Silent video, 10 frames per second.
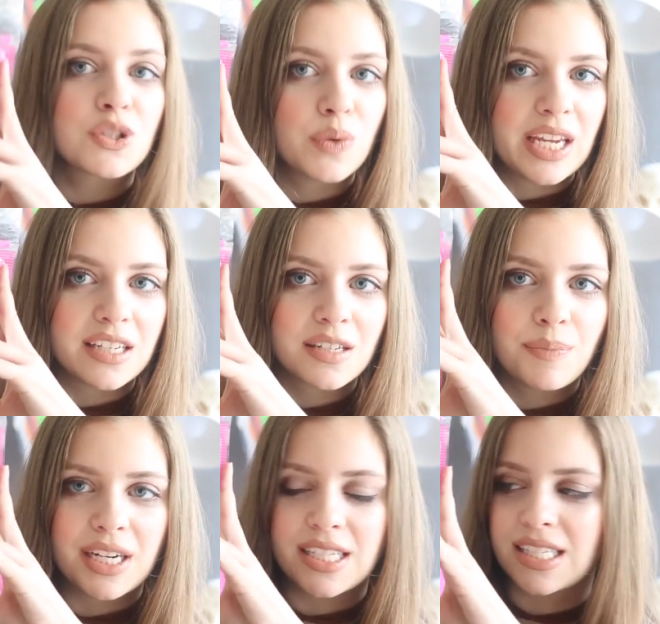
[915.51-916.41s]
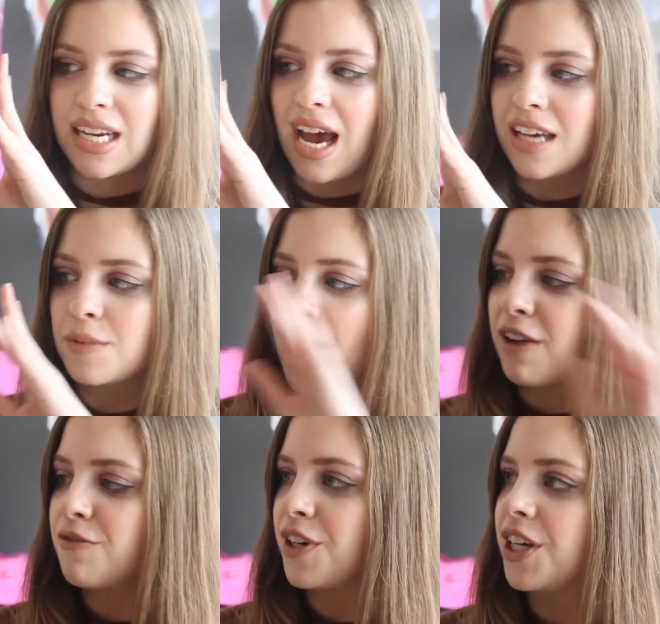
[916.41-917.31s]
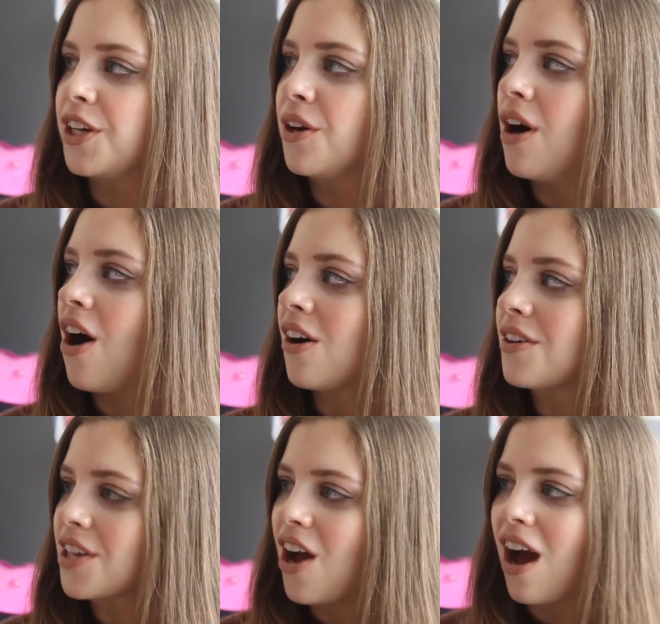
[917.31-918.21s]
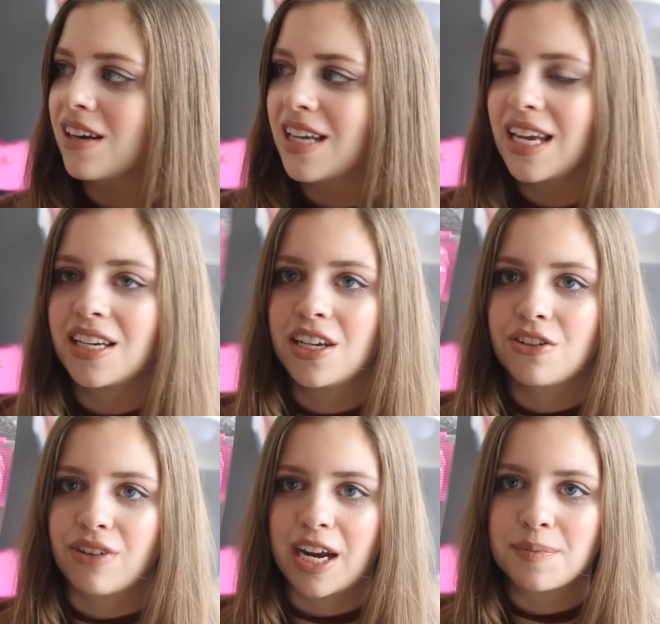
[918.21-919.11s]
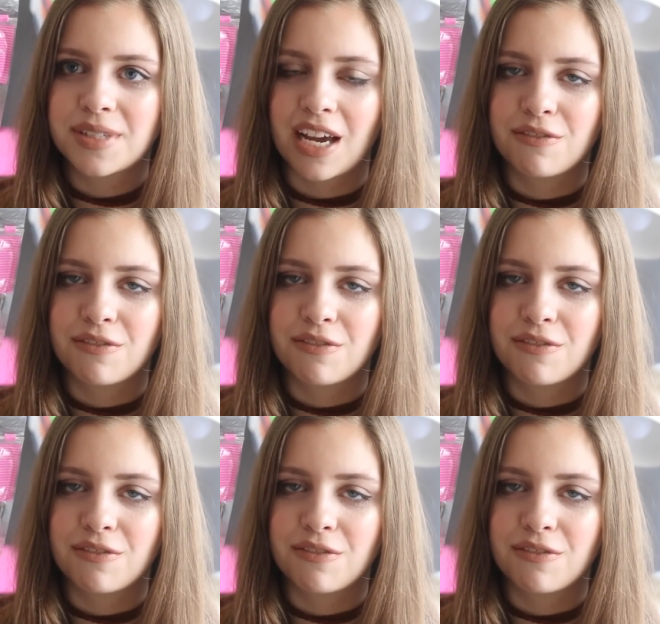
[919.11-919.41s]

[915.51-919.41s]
sweet but isn't as bad for you are the cotton candy grapes.